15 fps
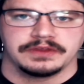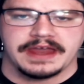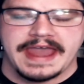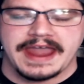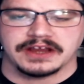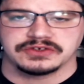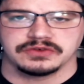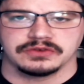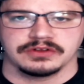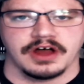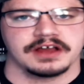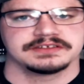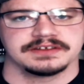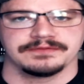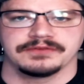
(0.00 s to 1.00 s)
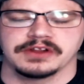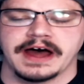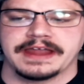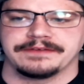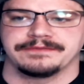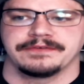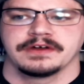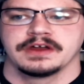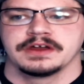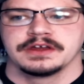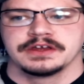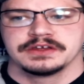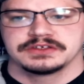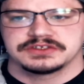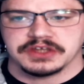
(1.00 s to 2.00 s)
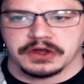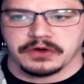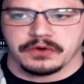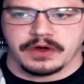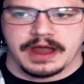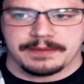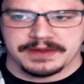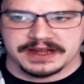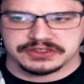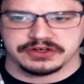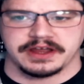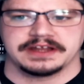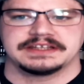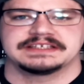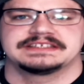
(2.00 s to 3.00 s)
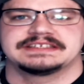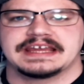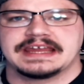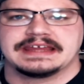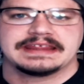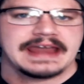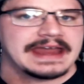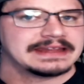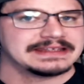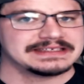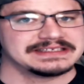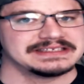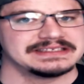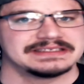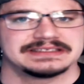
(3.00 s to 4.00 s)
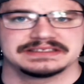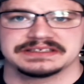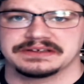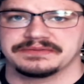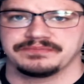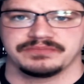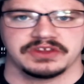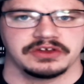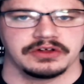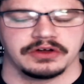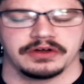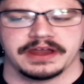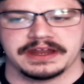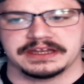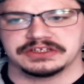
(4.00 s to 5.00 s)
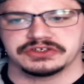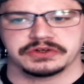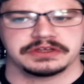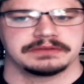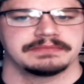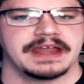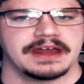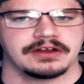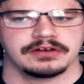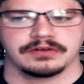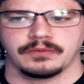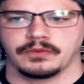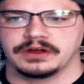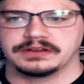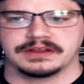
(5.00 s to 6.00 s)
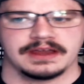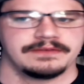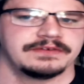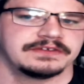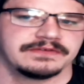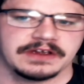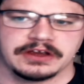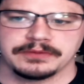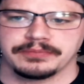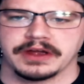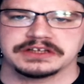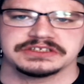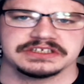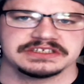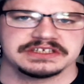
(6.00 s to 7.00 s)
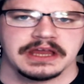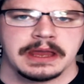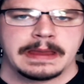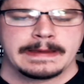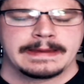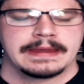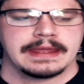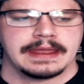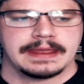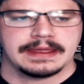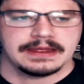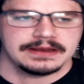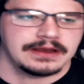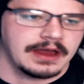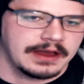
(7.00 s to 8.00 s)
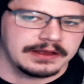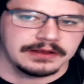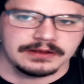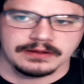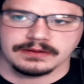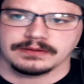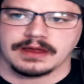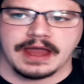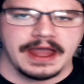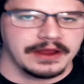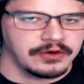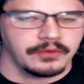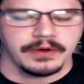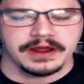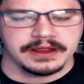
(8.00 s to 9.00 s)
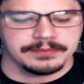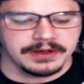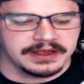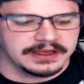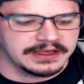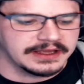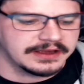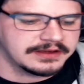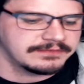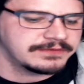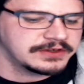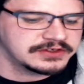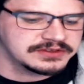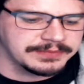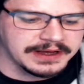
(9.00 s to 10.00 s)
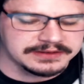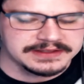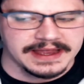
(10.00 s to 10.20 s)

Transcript: actual loss of life. So I'm not trying to say that this is any joking matter. One life is very precious, and I don't want anybody to get confused about